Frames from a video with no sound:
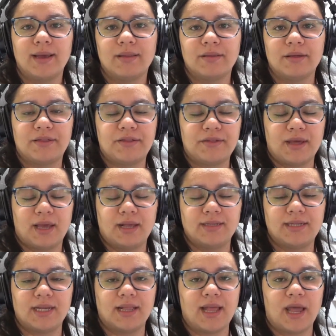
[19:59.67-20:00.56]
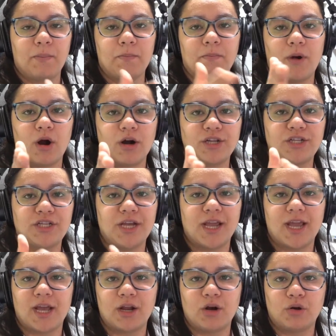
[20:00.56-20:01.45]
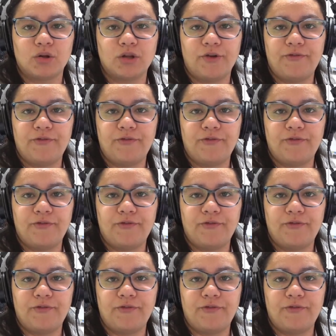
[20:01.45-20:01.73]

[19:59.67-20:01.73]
the things and like marching and all of